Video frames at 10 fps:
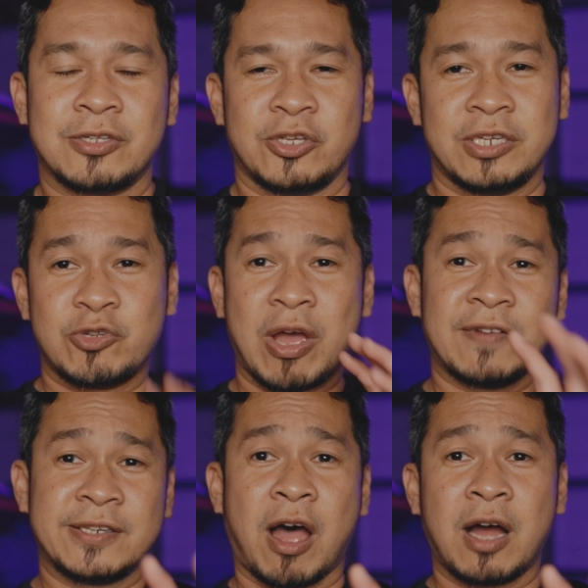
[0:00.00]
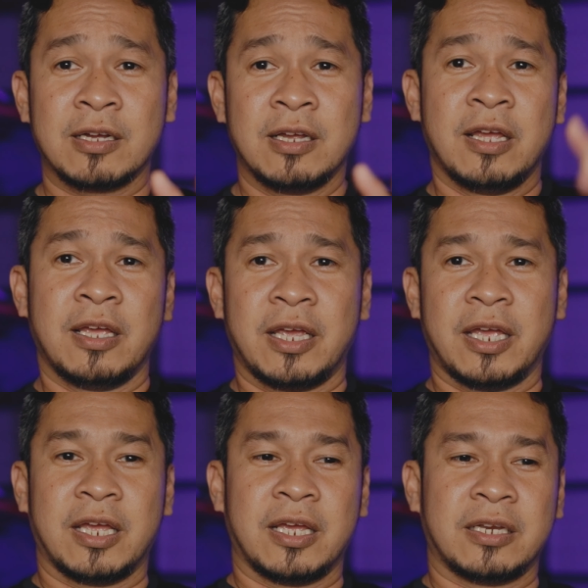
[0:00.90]
you need to have the dock,
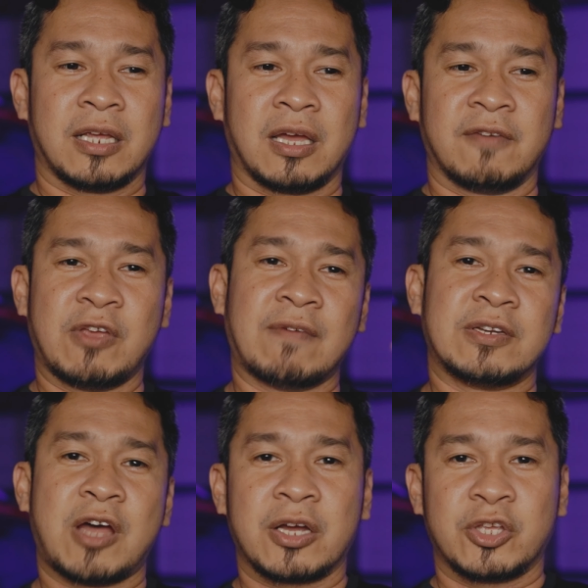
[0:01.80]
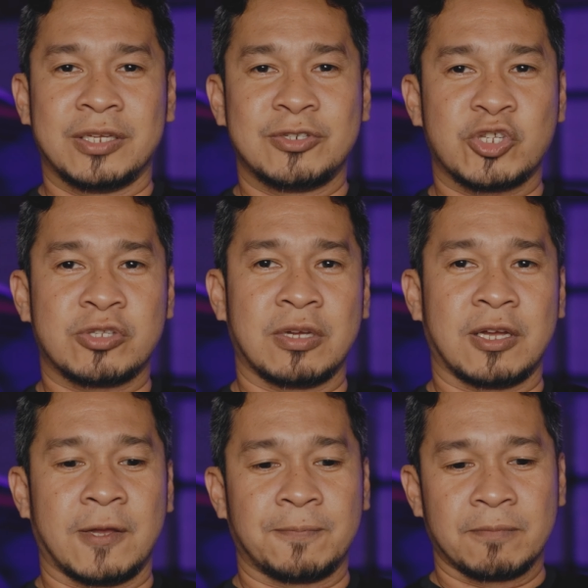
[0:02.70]
and if you have the dock, you can just
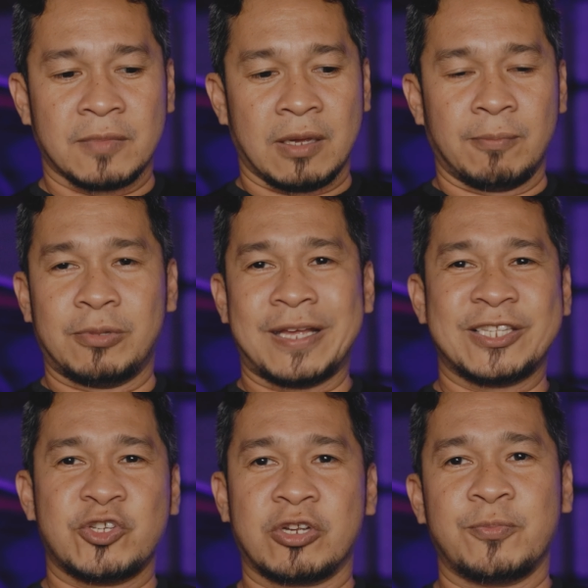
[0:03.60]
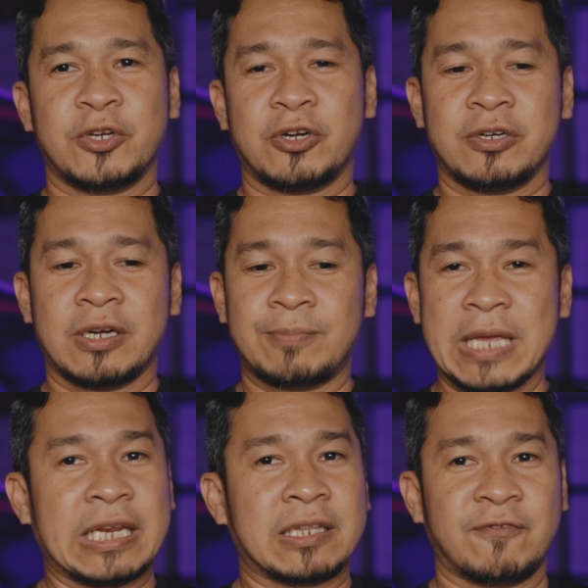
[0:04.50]
plug it to your computer and
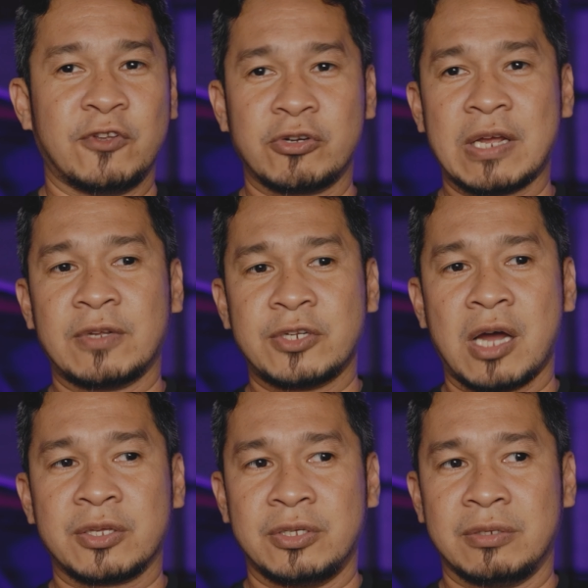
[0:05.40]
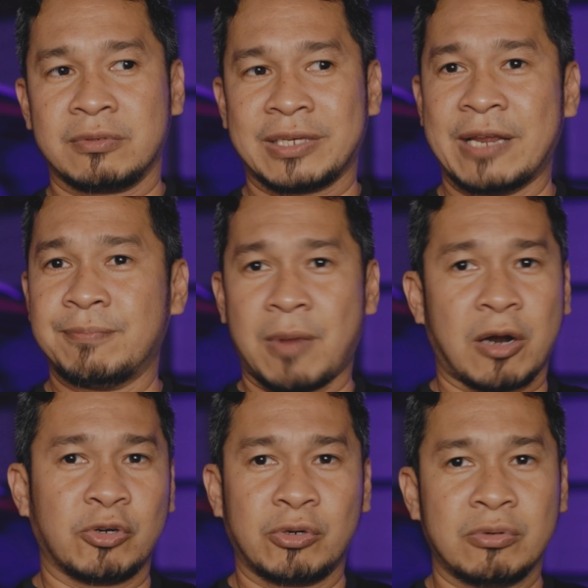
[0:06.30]
update it. If you don't have the dock, you can
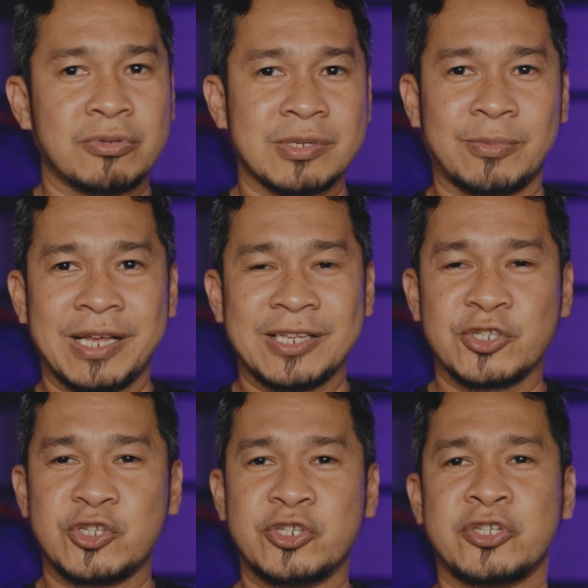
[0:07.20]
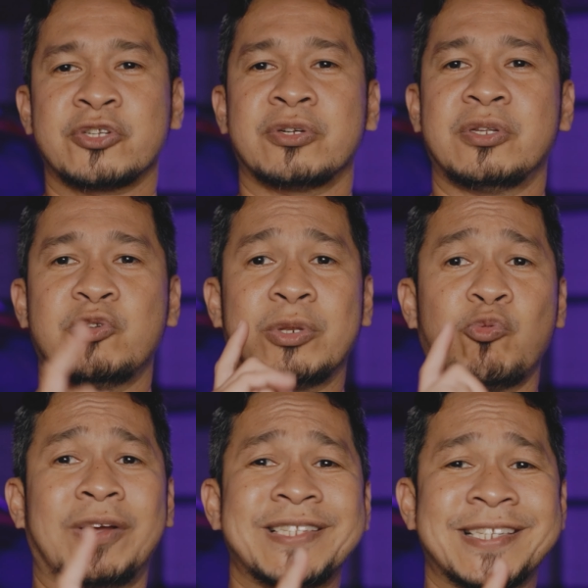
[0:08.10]
borrow somebody else, because you're just going to do it
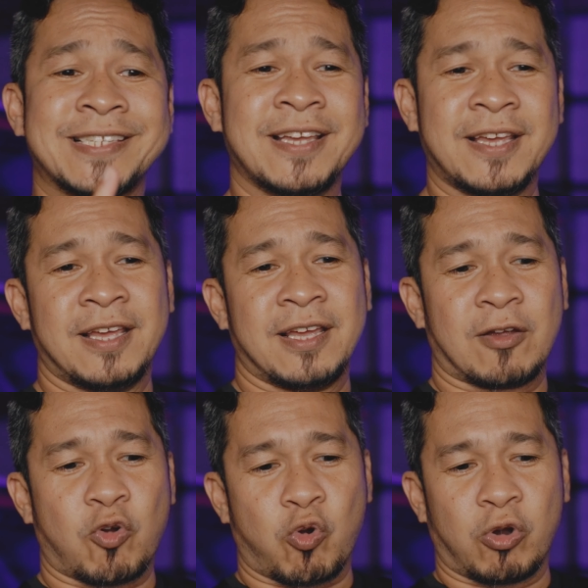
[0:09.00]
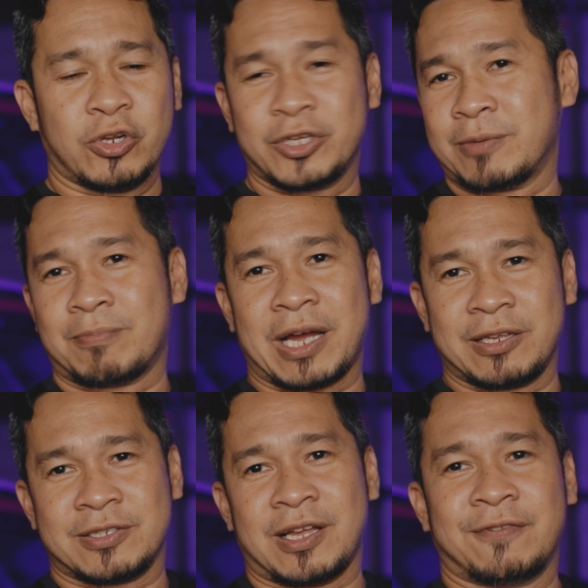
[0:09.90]
once, or you can buy
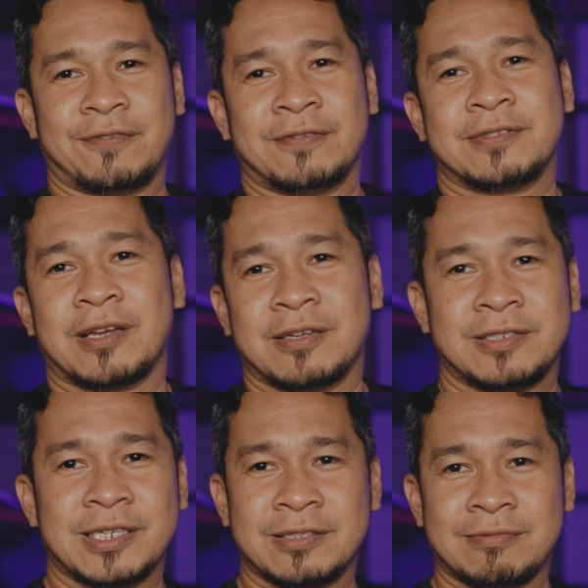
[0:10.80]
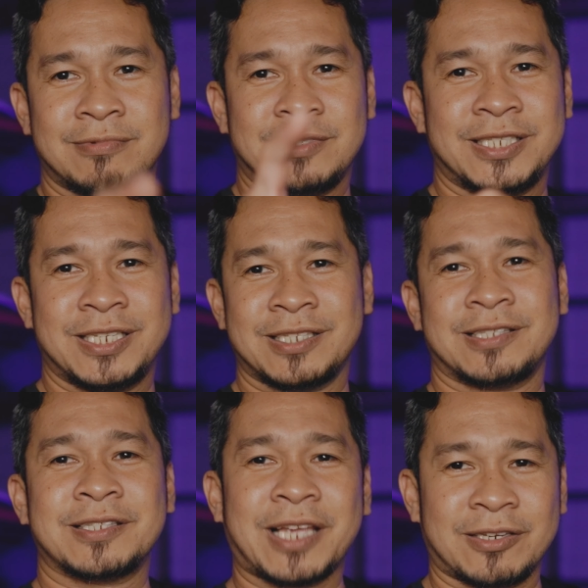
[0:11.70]
yourself. So
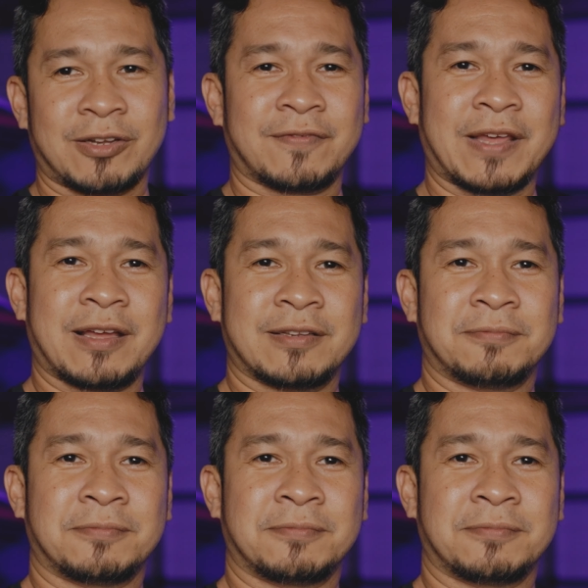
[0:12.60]
just to take note of that.